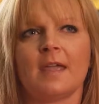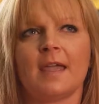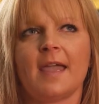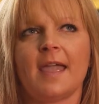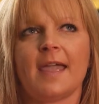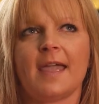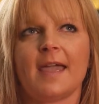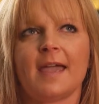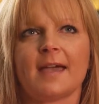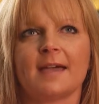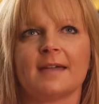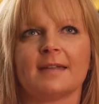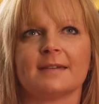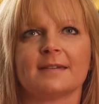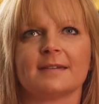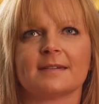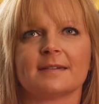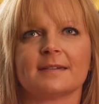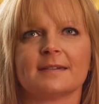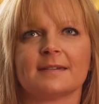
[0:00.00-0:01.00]

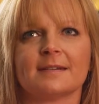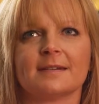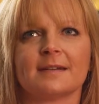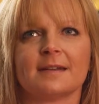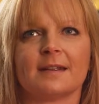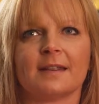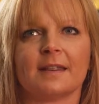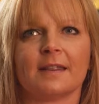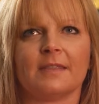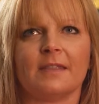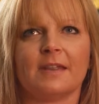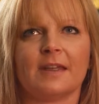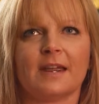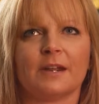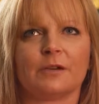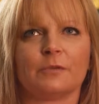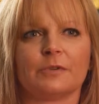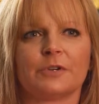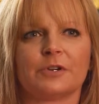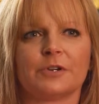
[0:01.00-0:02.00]
and the
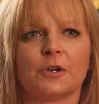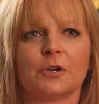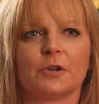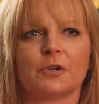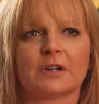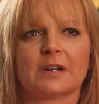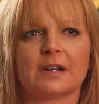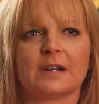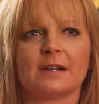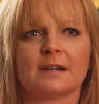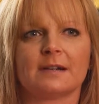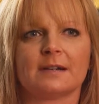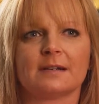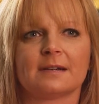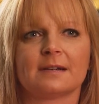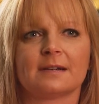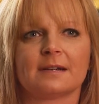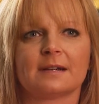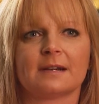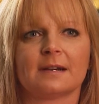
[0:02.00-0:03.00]
end result is
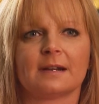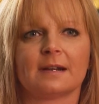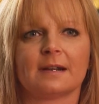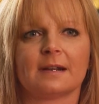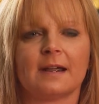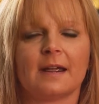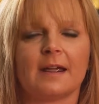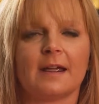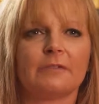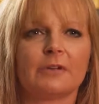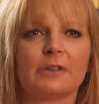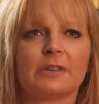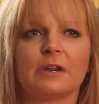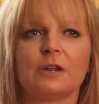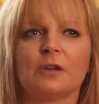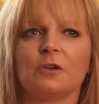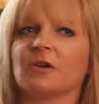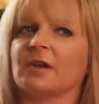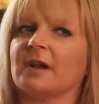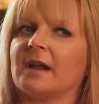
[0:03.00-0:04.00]

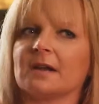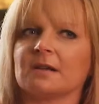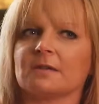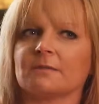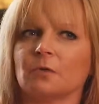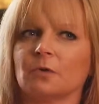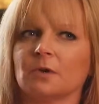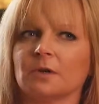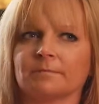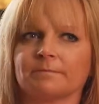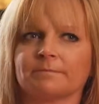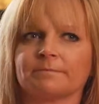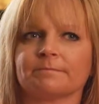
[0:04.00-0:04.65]
everything you could ask for.